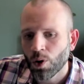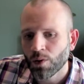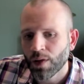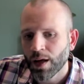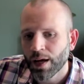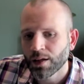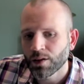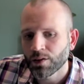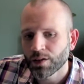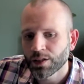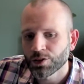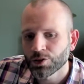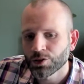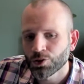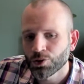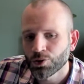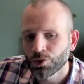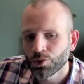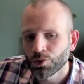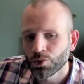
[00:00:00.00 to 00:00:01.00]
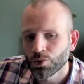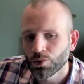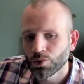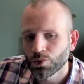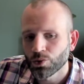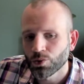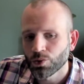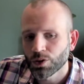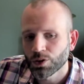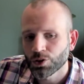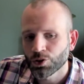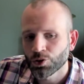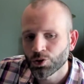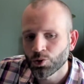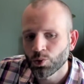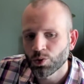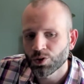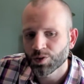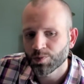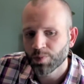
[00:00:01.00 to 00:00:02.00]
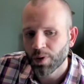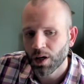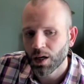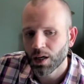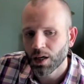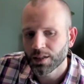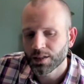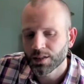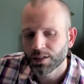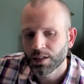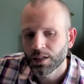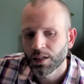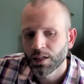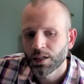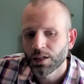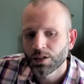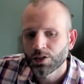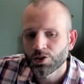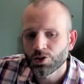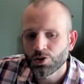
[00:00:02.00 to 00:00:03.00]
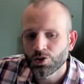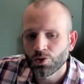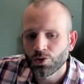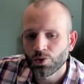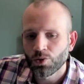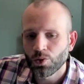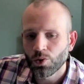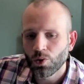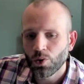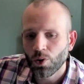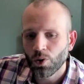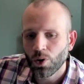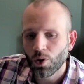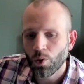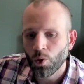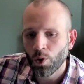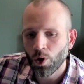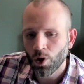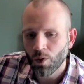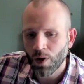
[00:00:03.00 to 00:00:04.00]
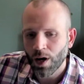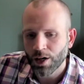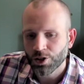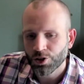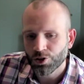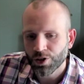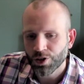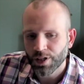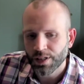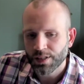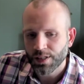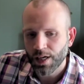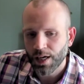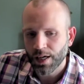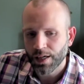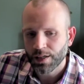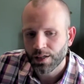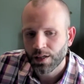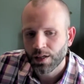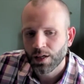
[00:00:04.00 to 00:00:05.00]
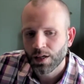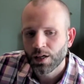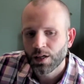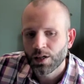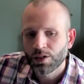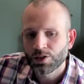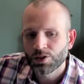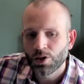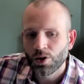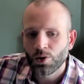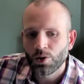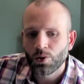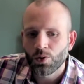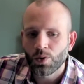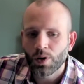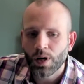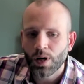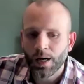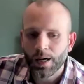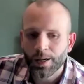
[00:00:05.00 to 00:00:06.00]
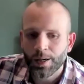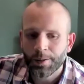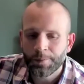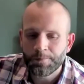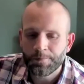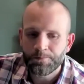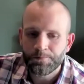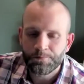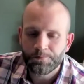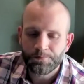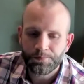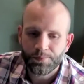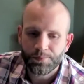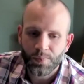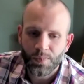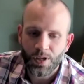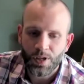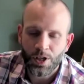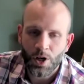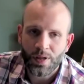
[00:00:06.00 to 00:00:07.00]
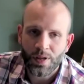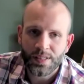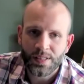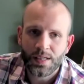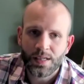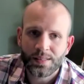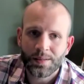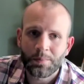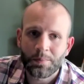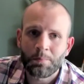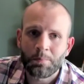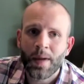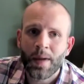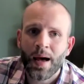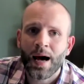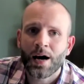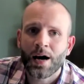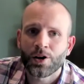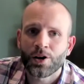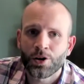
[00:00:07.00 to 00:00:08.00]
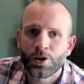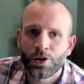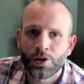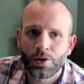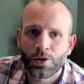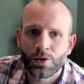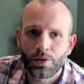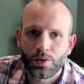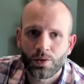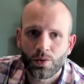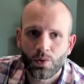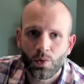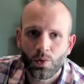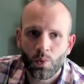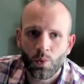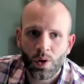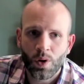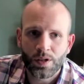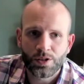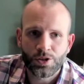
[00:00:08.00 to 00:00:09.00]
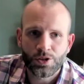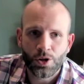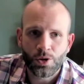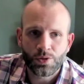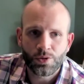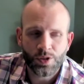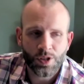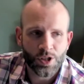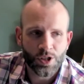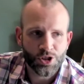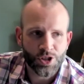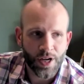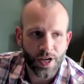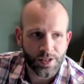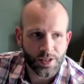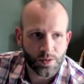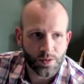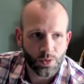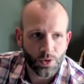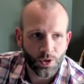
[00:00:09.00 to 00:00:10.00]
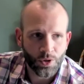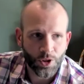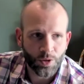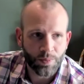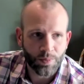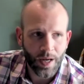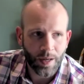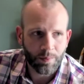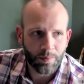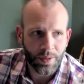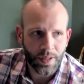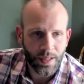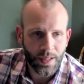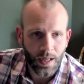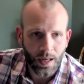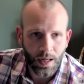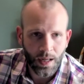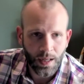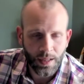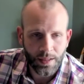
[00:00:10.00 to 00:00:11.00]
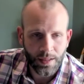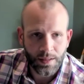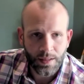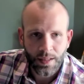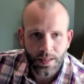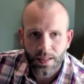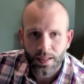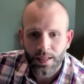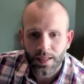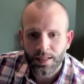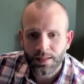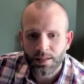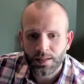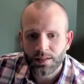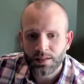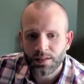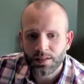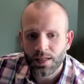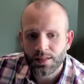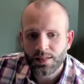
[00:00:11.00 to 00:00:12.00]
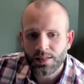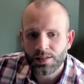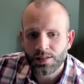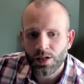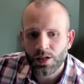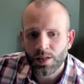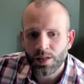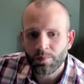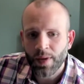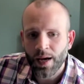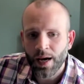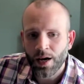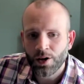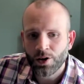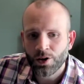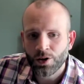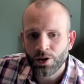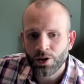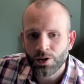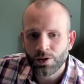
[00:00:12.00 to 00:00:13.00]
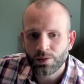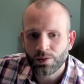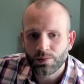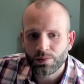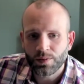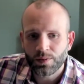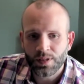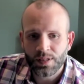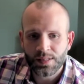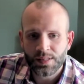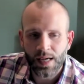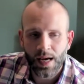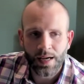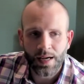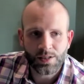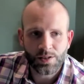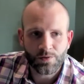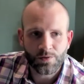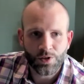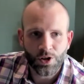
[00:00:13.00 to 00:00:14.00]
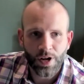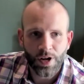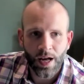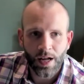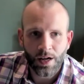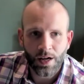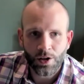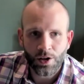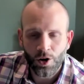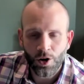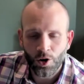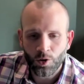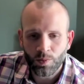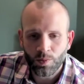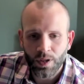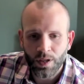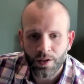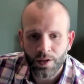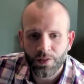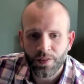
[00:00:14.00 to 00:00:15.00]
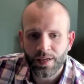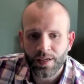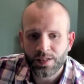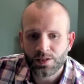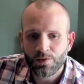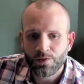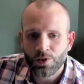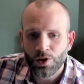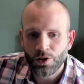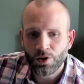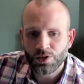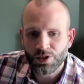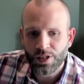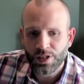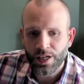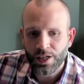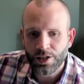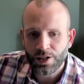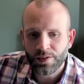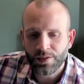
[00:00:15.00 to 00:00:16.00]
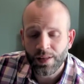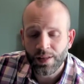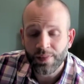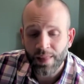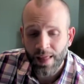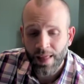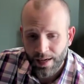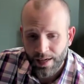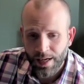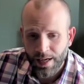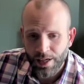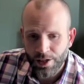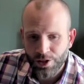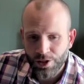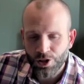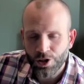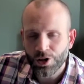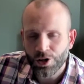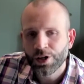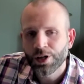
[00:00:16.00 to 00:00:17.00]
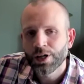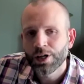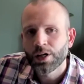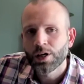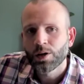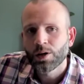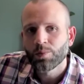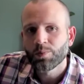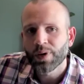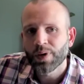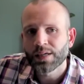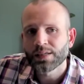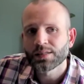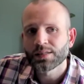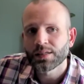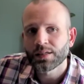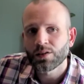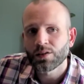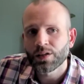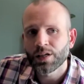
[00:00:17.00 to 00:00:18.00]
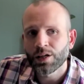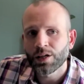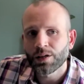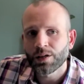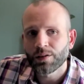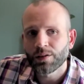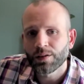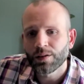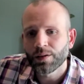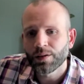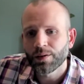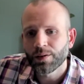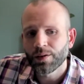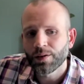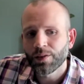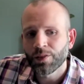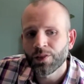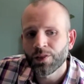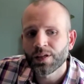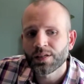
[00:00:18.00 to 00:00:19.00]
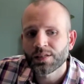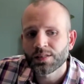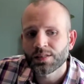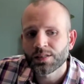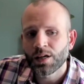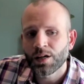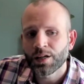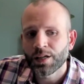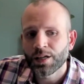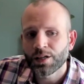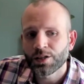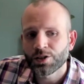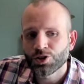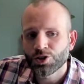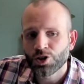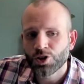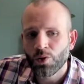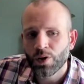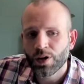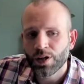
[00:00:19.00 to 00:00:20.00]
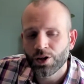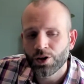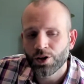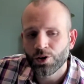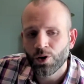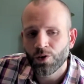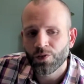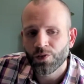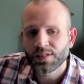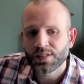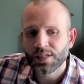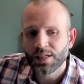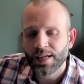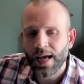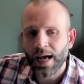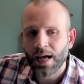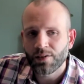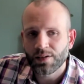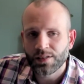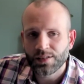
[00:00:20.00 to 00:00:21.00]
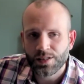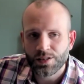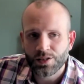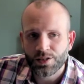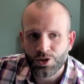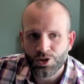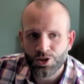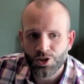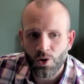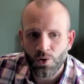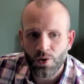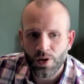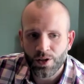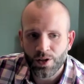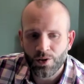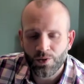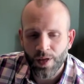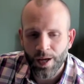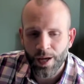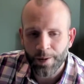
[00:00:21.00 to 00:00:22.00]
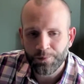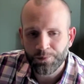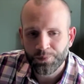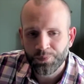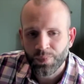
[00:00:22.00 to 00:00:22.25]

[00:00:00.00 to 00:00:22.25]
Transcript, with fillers: likely to respond to oral octreotide. So, you know, it doesn't matter what dose injectable you might be on. It doesn't necessarily matter the size of your adenoma, things of those that nature. Basically, this study is showing you, or this analysis is showing you, that